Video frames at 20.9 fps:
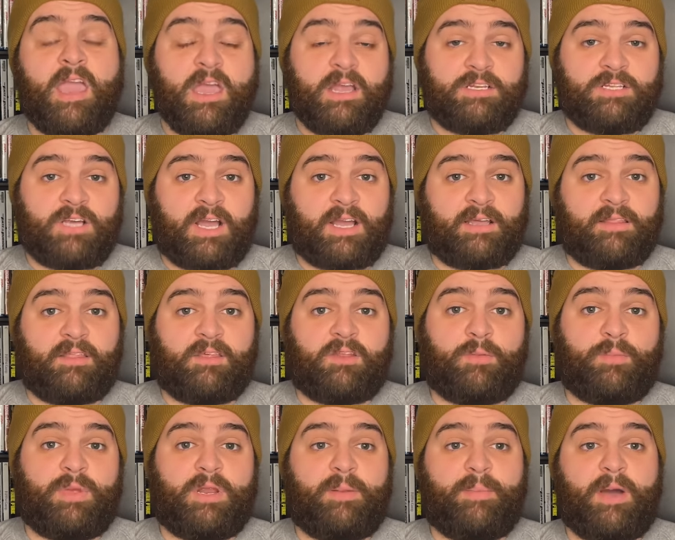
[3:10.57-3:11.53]
talk a little
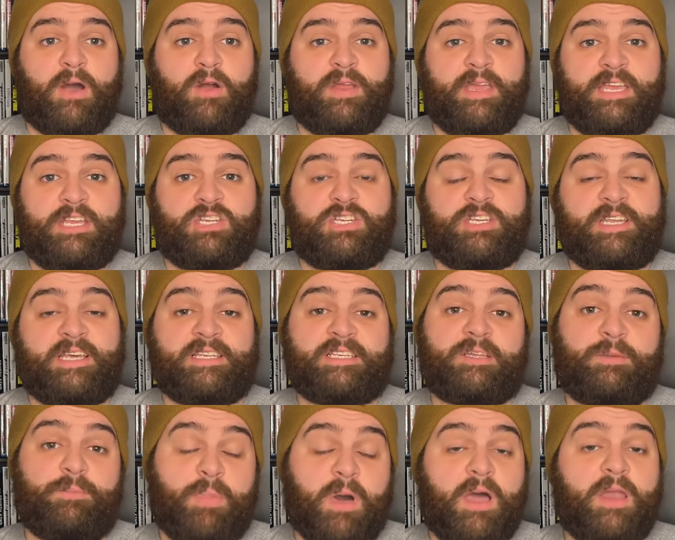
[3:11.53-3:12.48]
bit about each
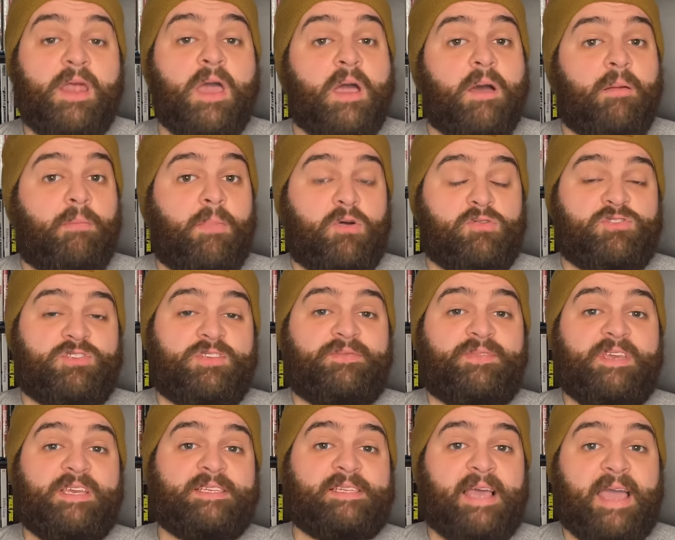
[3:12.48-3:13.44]
disc, but most of
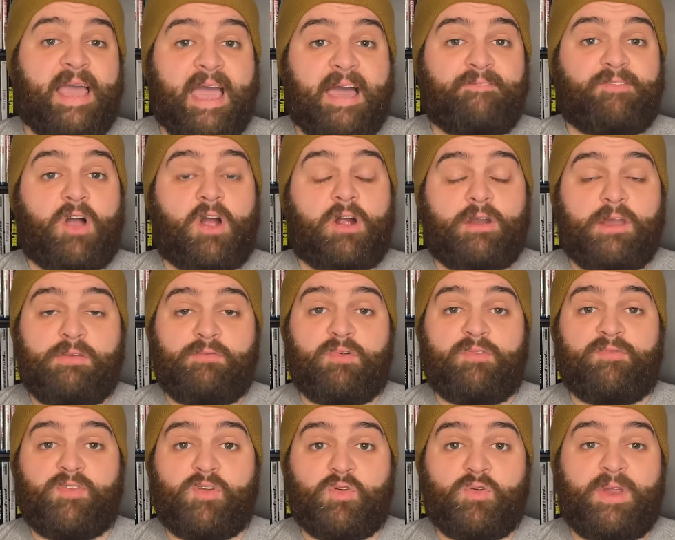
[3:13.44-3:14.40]
these I have already
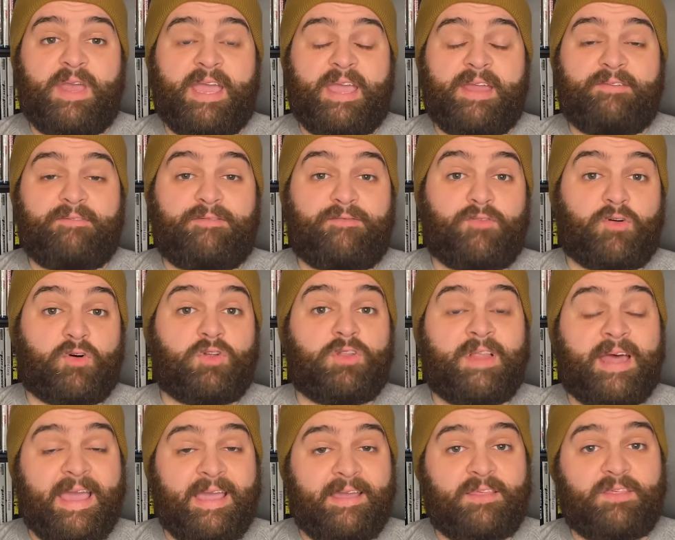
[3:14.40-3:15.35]
reviewed in full
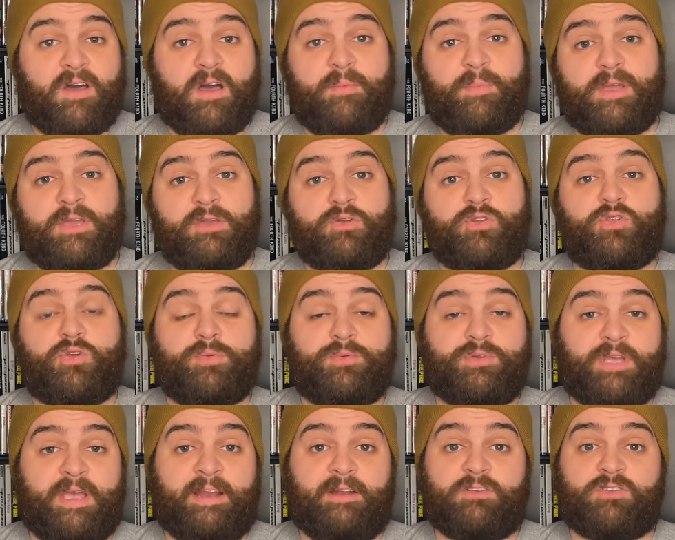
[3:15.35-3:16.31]
length on my YouTube
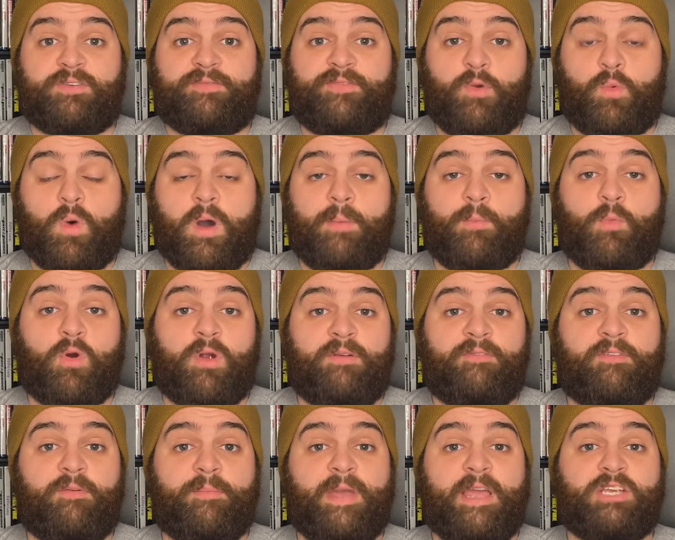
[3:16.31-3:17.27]
channel, so if you want more
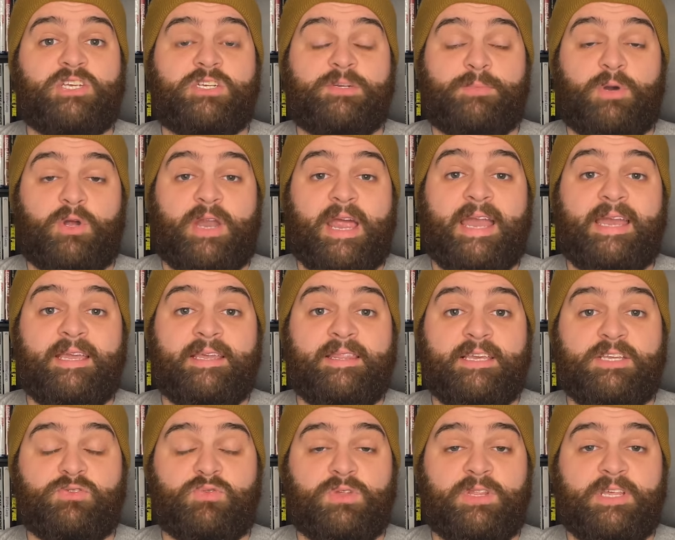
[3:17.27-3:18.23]
information about any of
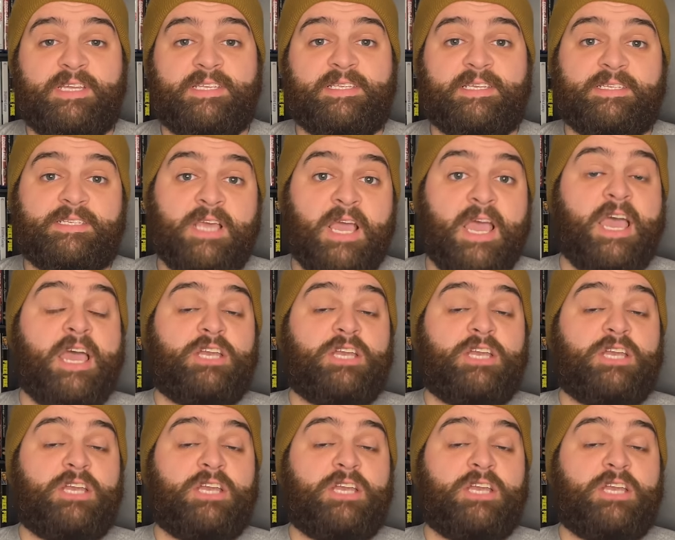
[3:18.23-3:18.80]
these releases,